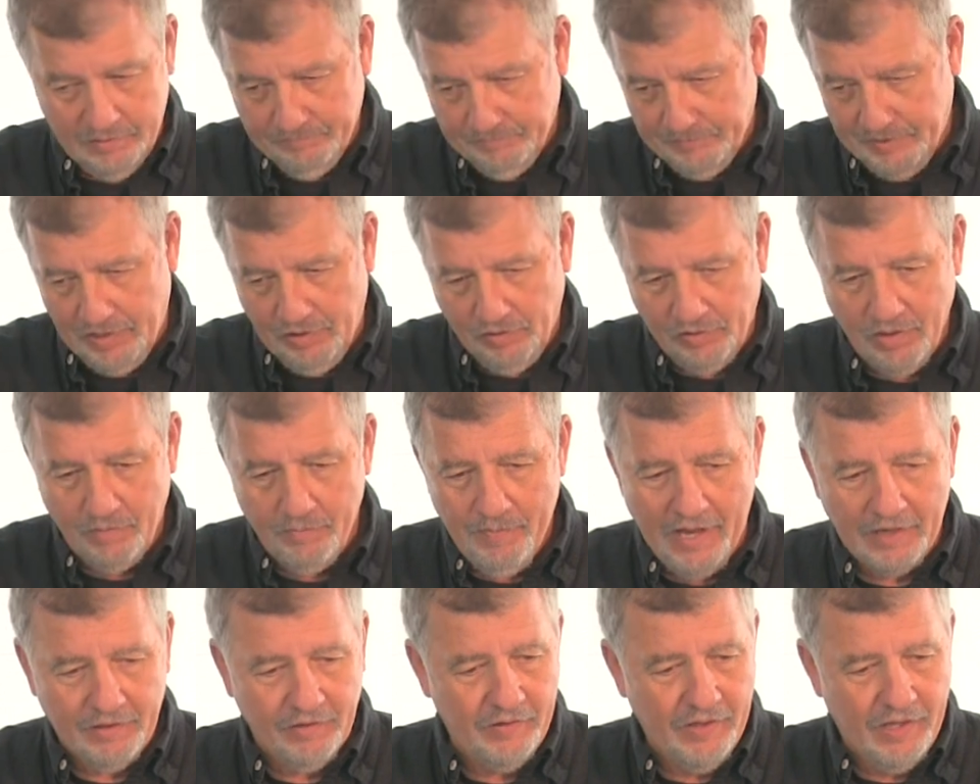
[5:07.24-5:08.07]
and I'll come
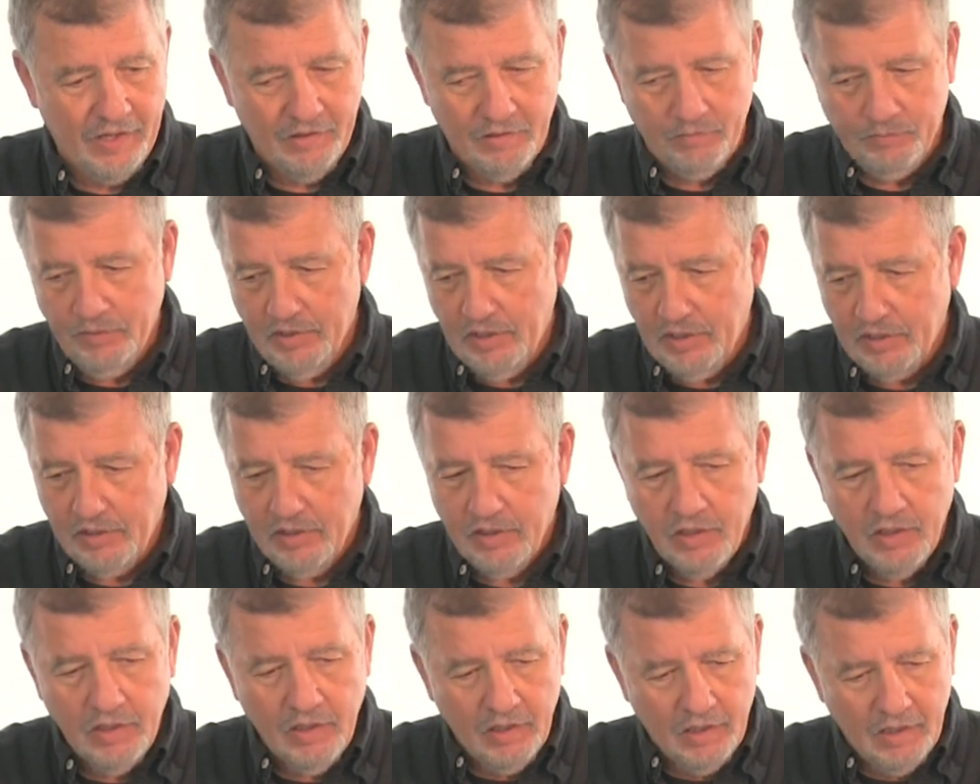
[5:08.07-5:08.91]
back to that in a minute,
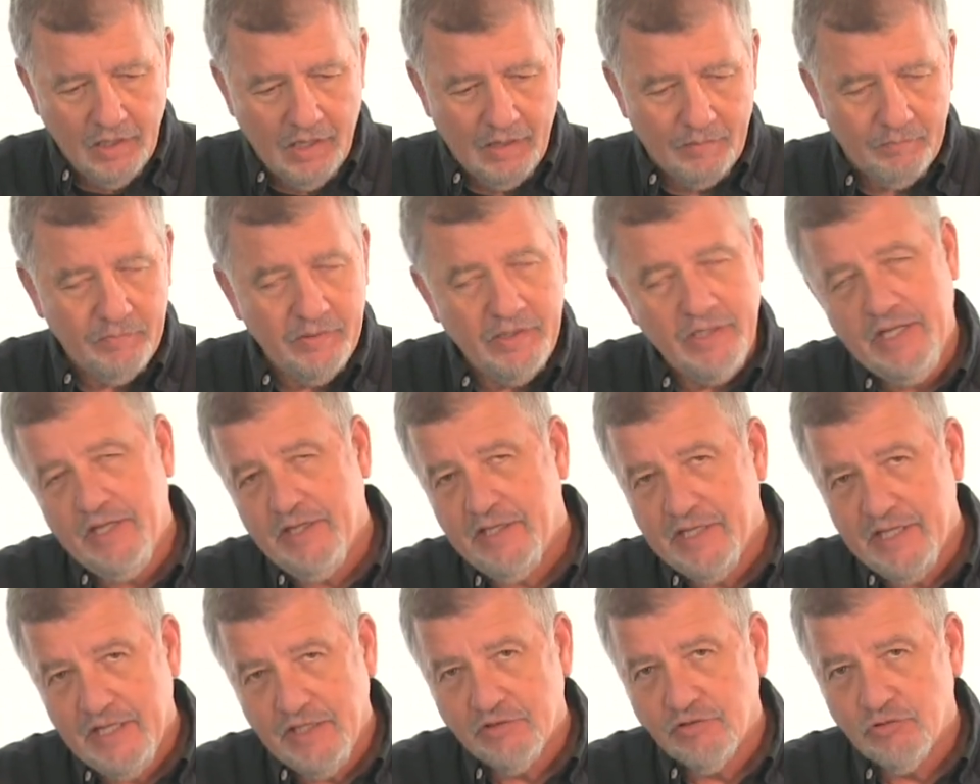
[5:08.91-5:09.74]

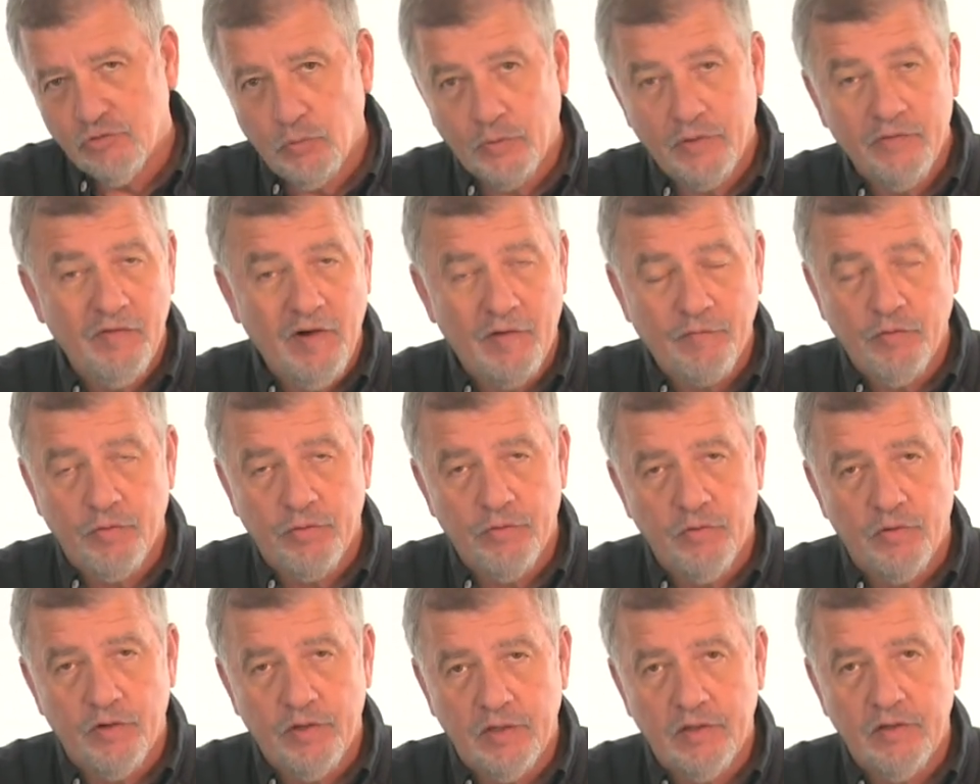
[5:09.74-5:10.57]
it gets 25 to
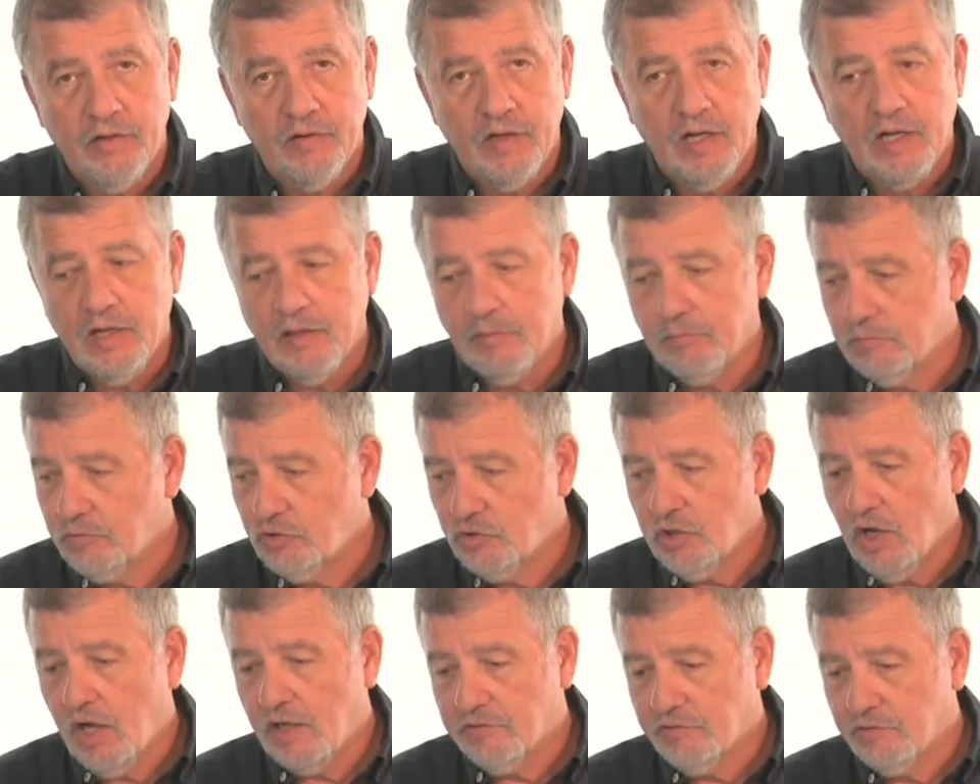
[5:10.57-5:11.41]
30
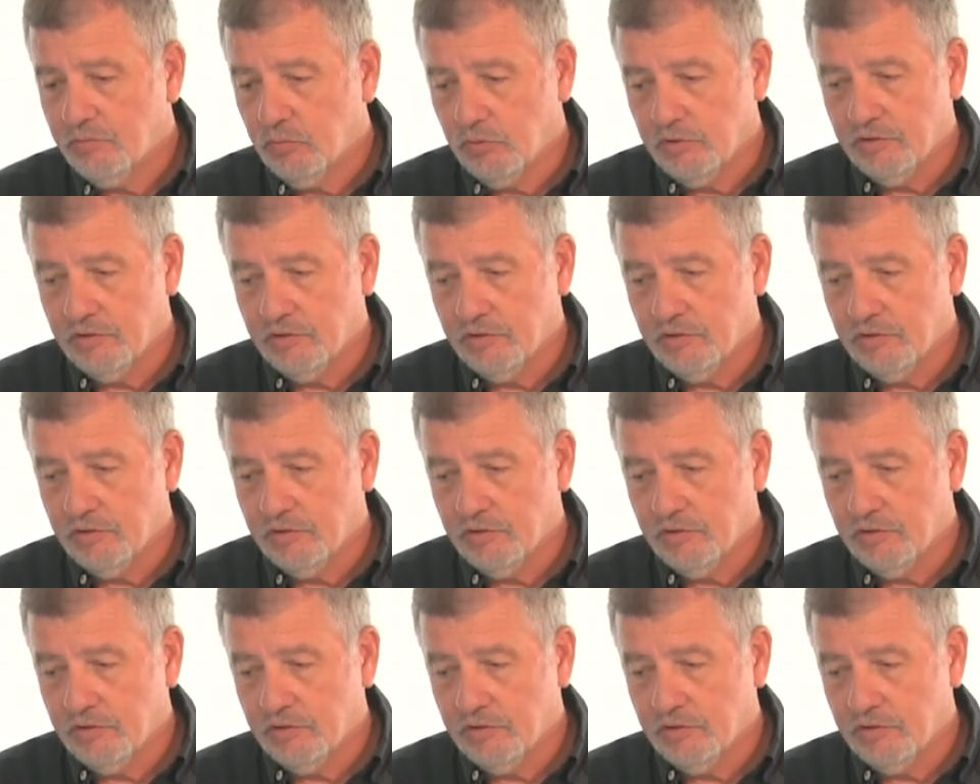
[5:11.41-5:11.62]
shots,